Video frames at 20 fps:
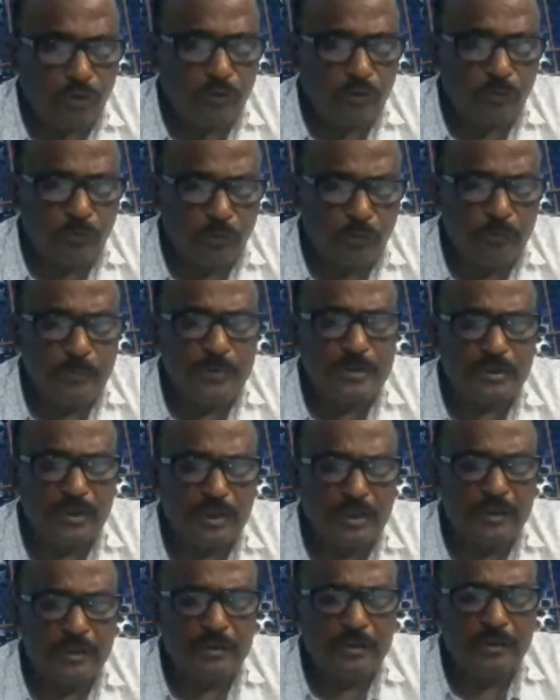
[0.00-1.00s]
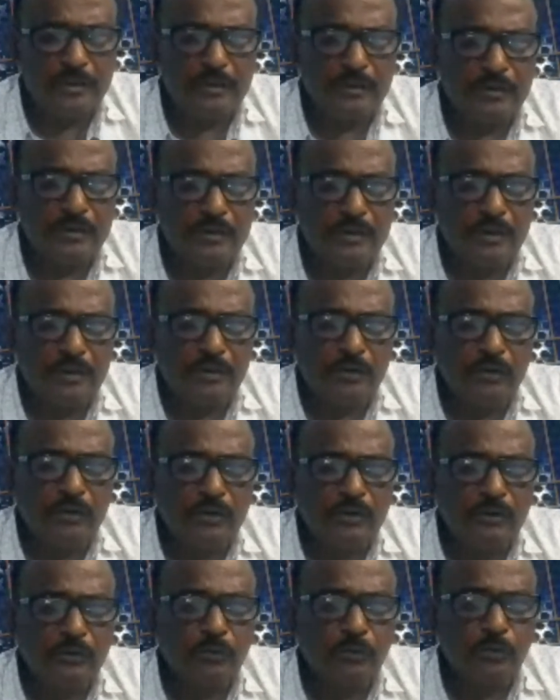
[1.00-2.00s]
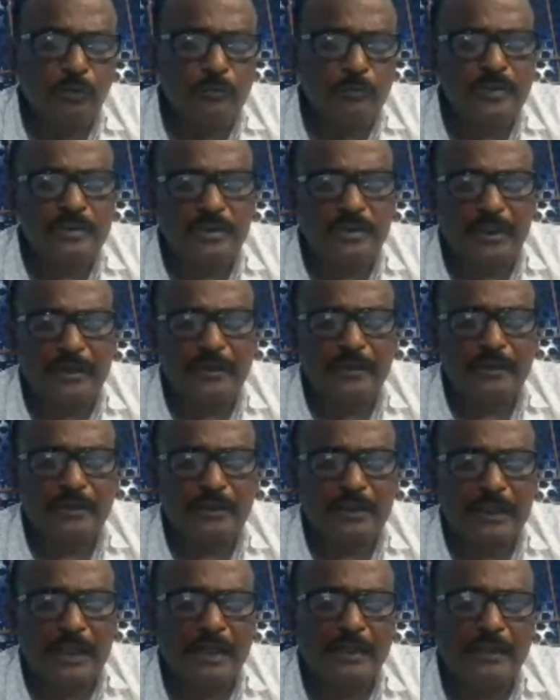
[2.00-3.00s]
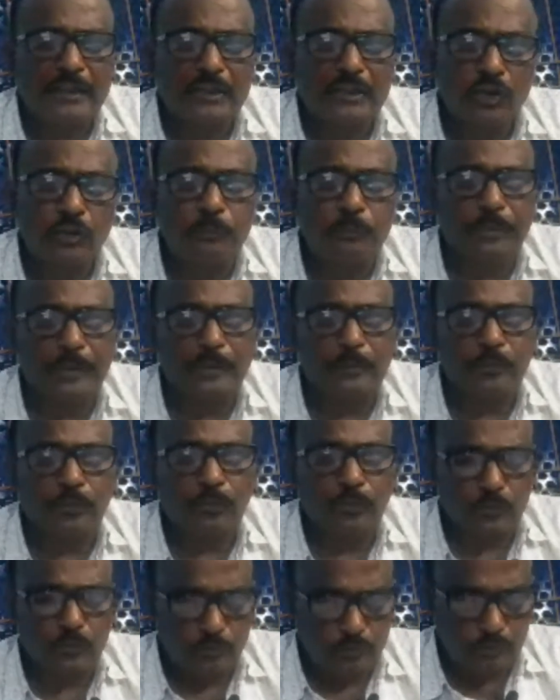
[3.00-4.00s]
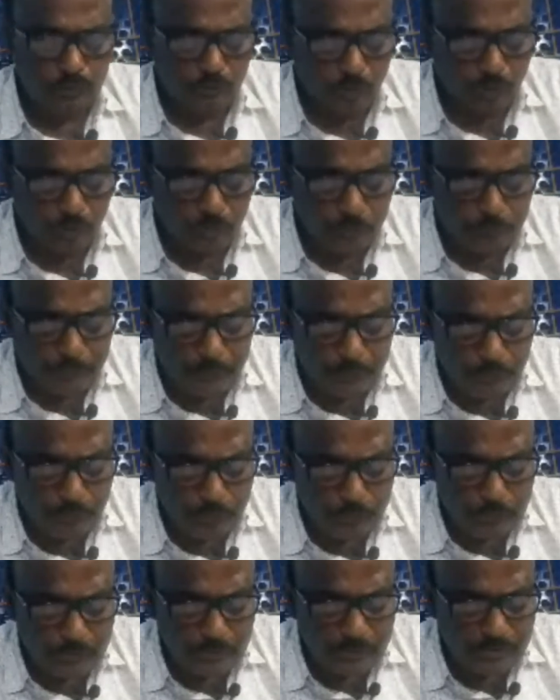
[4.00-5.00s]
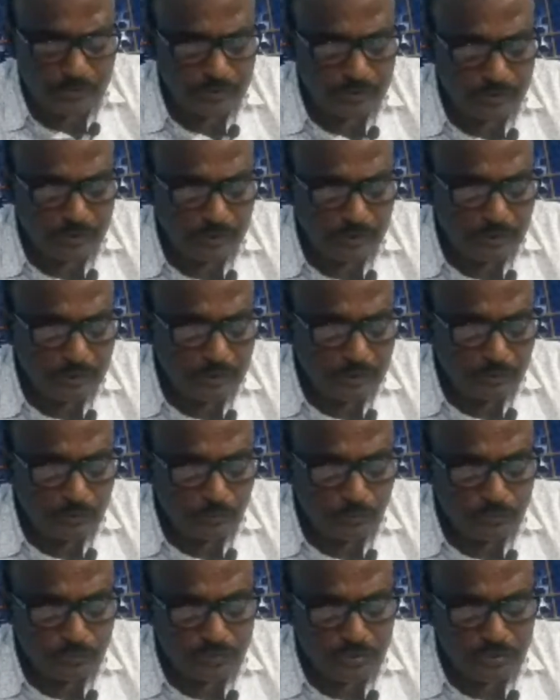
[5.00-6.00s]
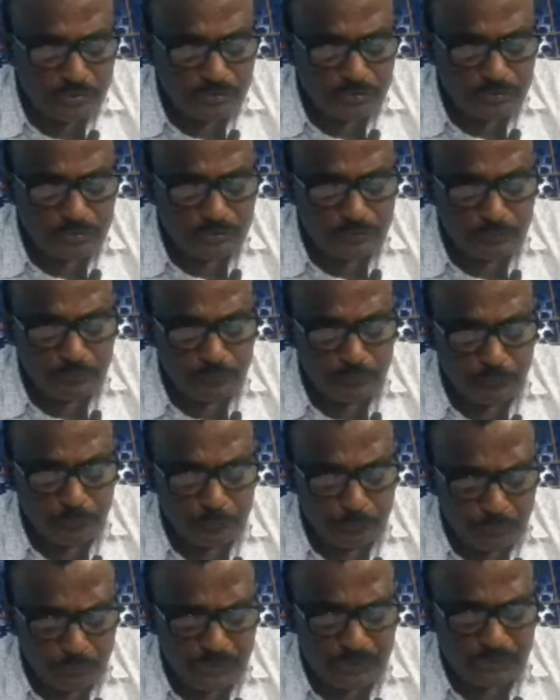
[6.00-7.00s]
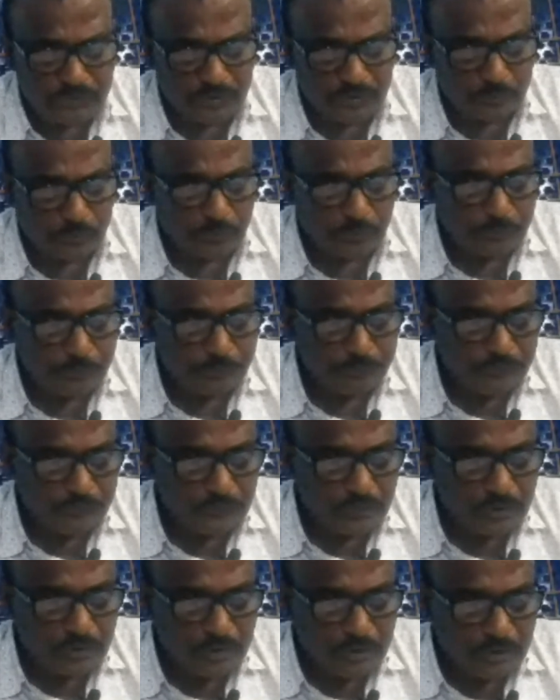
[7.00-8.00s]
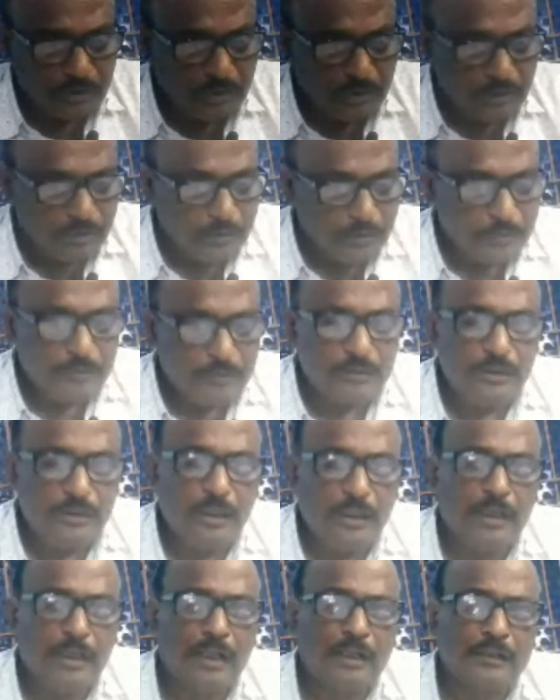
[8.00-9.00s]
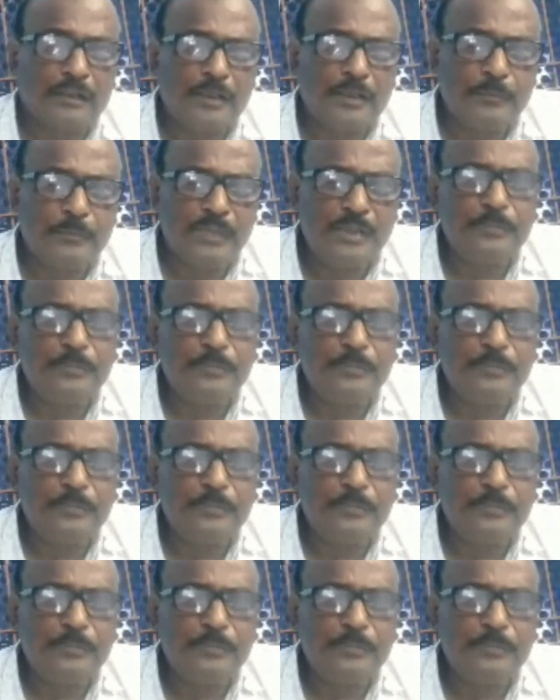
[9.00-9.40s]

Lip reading: homicide. Homicide and culpable. Culpable means which is punishable. There may be